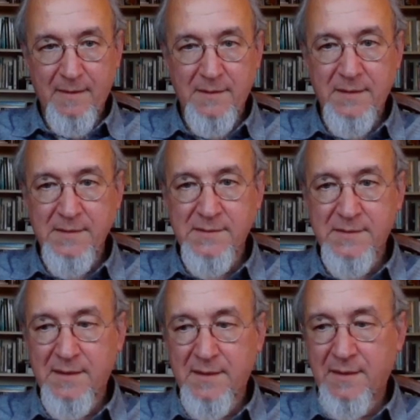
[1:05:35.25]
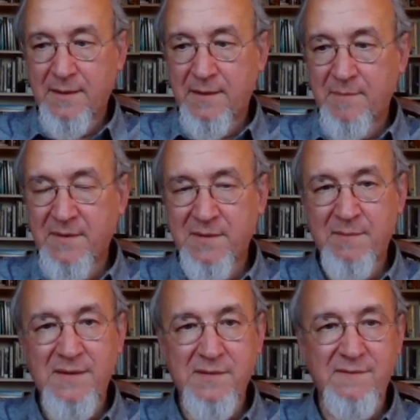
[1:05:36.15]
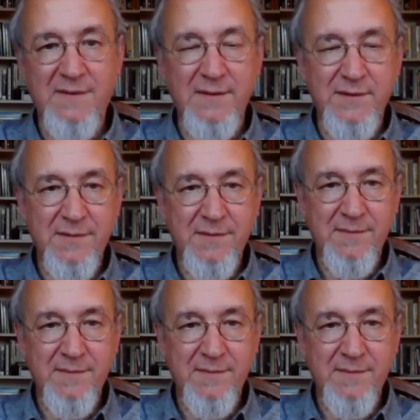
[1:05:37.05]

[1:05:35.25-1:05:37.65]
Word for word: and his uh, uh, mathematics village.